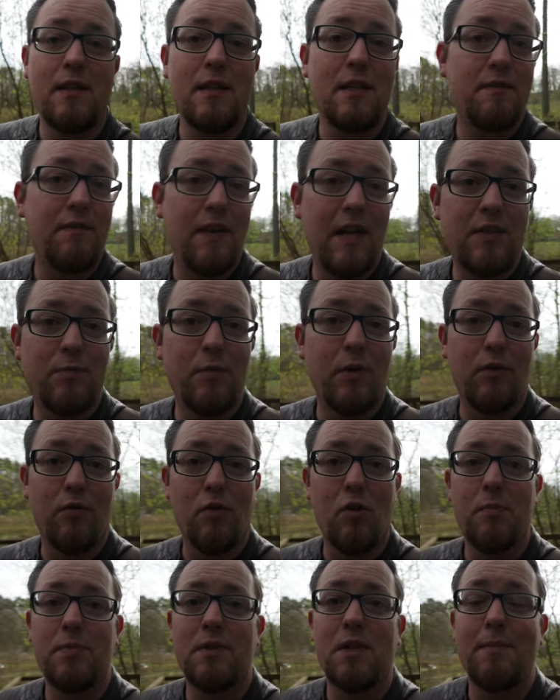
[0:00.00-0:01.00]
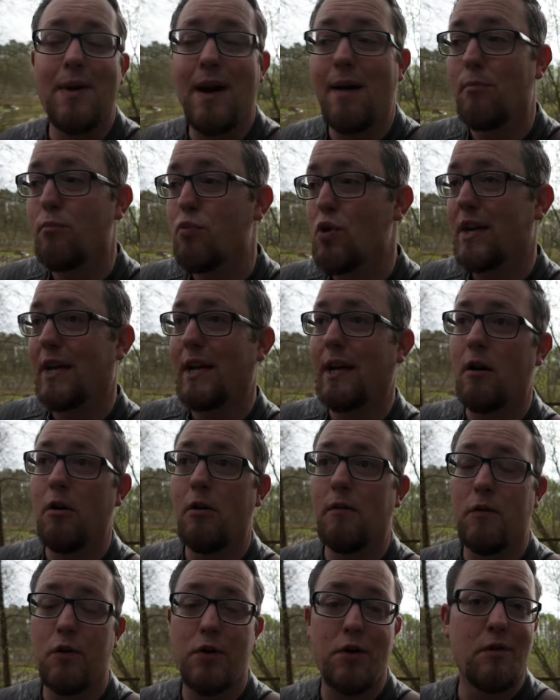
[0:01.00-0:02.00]
in these Facebook groups about bringing
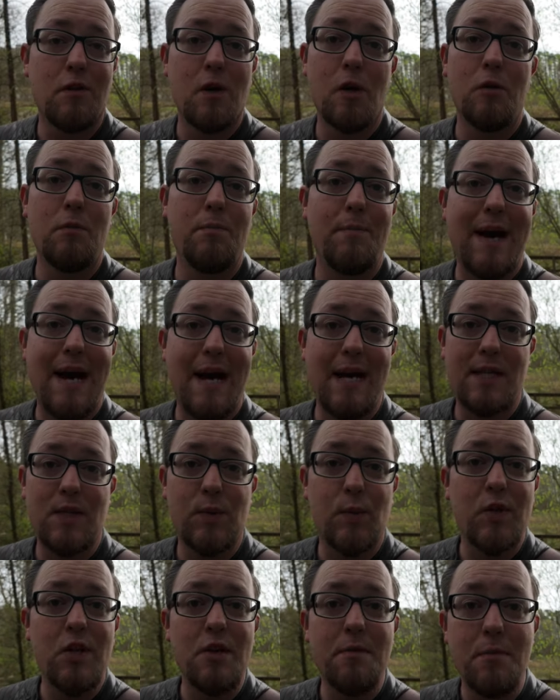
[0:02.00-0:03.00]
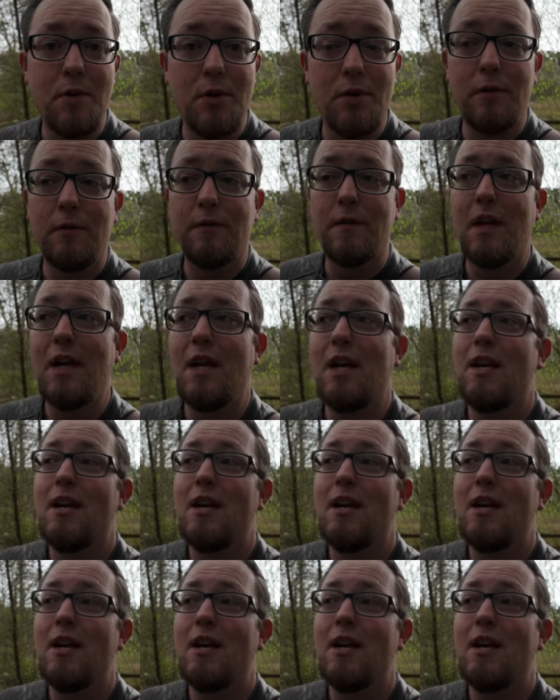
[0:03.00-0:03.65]
over your own bags when you move.